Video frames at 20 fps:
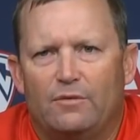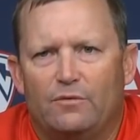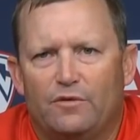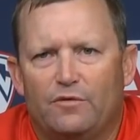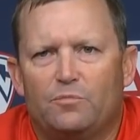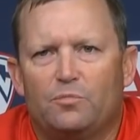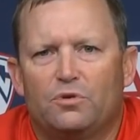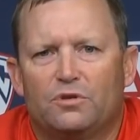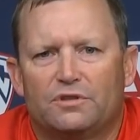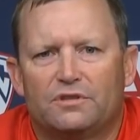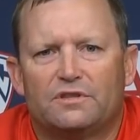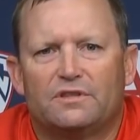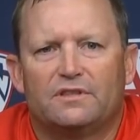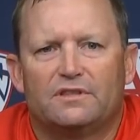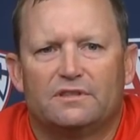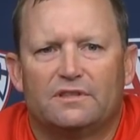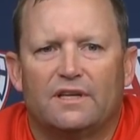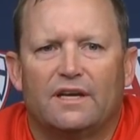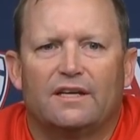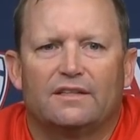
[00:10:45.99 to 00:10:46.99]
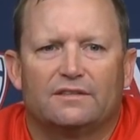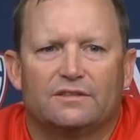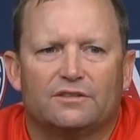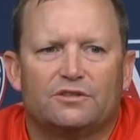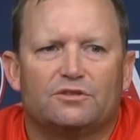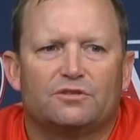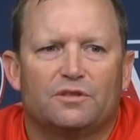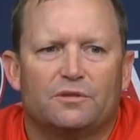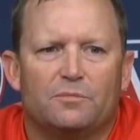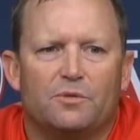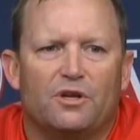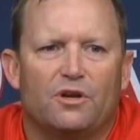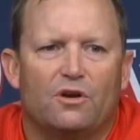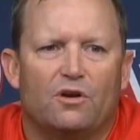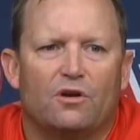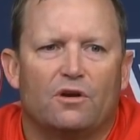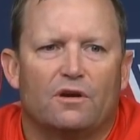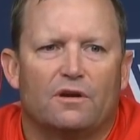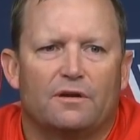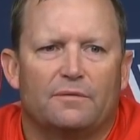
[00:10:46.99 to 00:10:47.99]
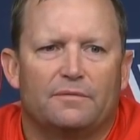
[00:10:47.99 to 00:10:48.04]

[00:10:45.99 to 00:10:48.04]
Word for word: We've pushed these guys extremely hard.